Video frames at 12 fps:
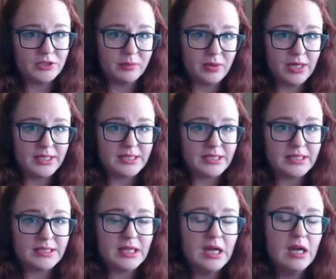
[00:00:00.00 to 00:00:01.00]
your
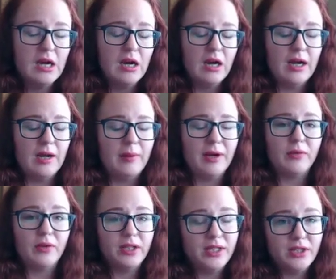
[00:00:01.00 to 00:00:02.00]
process. I
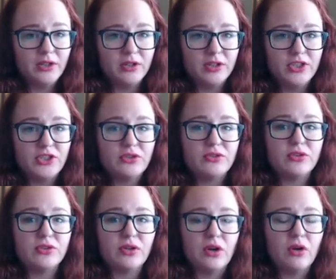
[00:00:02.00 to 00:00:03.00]
really encourage you to
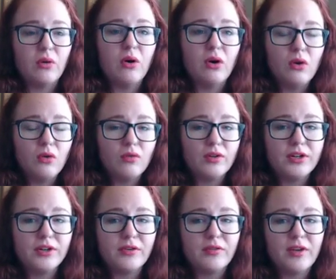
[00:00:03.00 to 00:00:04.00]
go over
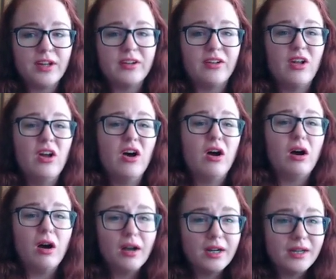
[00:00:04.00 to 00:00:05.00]
your funnel,
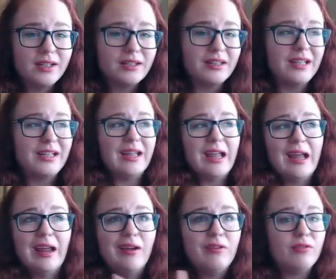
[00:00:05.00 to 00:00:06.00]
audit it like
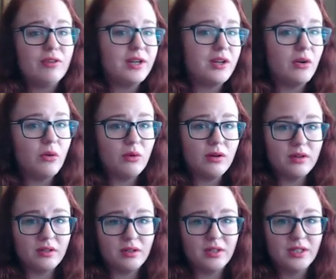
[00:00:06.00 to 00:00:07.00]
every
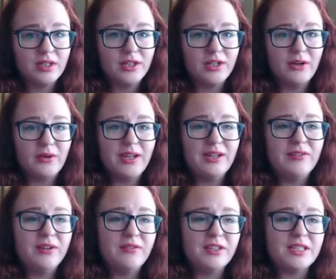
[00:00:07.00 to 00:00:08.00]
quarter.
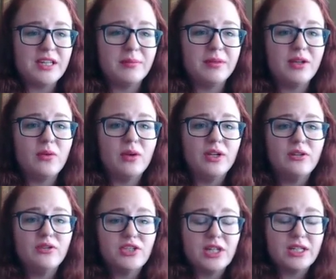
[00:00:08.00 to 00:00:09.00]
Even if it's something where you
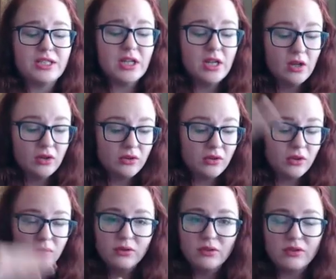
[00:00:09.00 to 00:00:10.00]
just
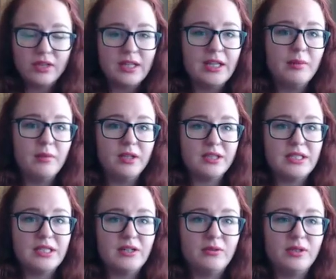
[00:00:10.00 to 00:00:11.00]
go through the email
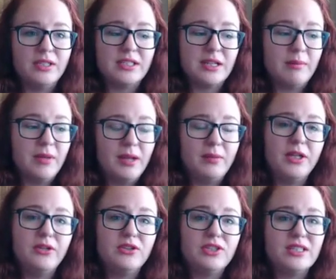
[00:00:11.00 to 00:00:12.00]
sequence and maybe
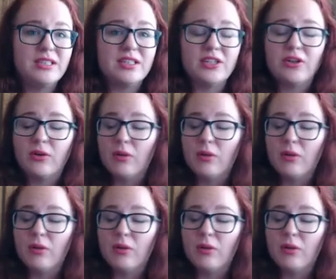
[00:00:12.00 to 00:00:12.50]
you just,